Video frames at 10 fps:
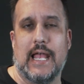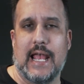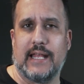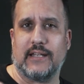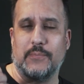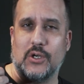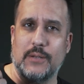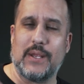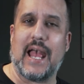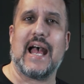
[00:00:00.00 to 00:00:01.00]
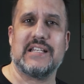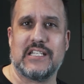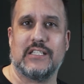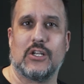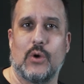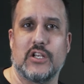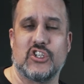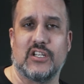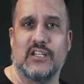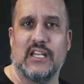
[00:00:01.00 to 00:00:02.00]
And I'm going to be asking the
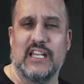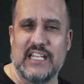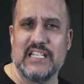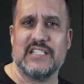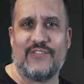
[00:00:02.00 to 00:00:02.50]
question, is